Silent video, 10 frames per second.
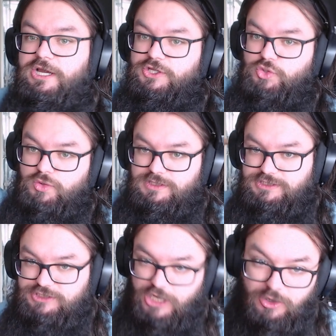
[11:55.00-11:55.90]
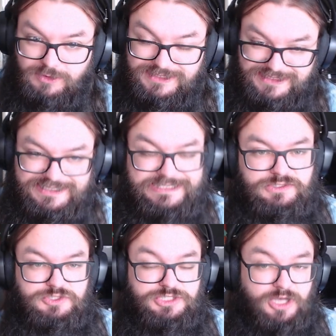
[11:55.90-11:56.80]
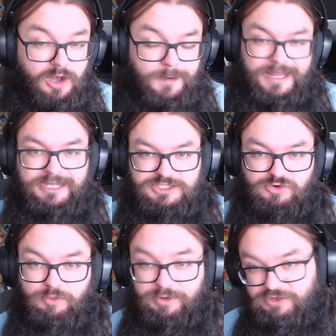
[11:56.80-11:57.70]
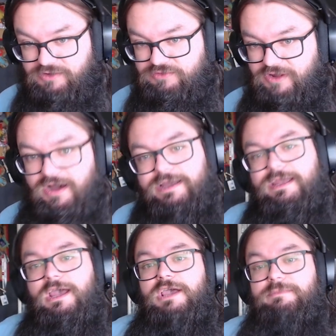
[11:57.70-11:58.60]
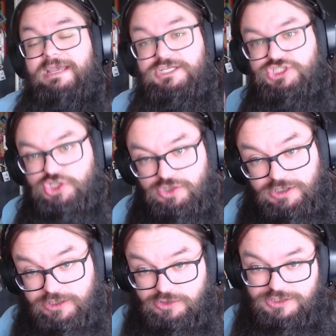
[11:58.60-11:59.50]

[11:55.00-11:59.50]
you don't need to draw an actual butterfly. Make sure your